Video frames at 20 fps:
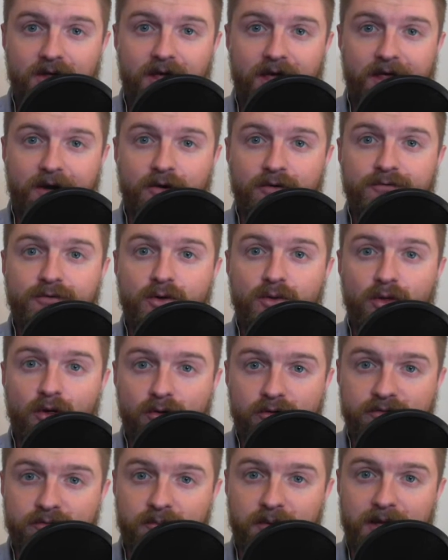interview
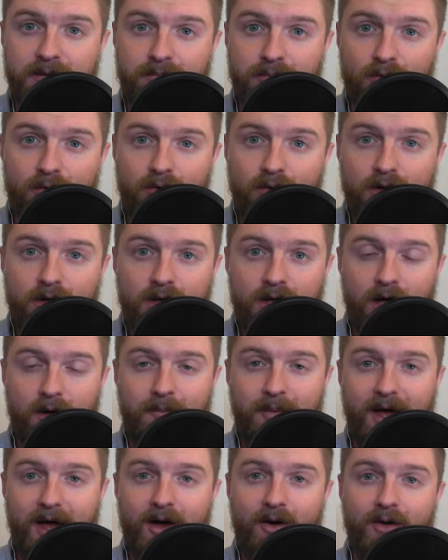those people
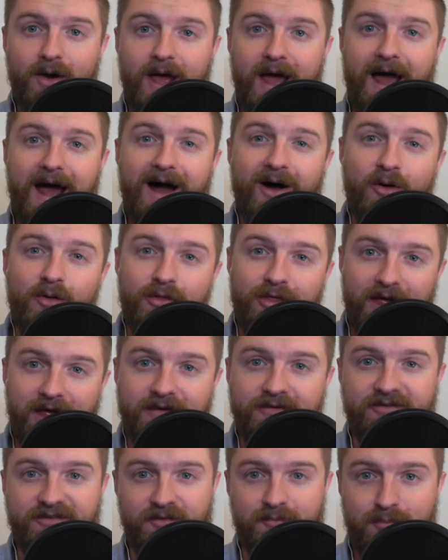about how they
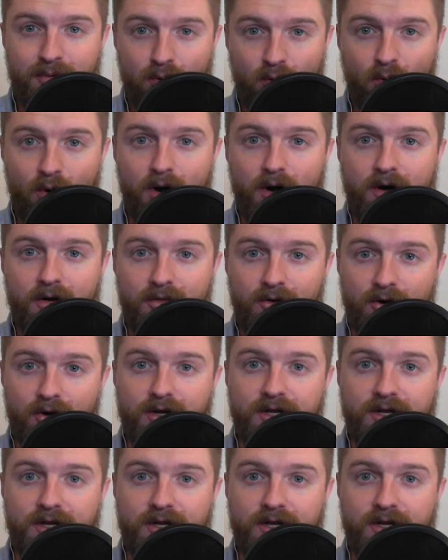support their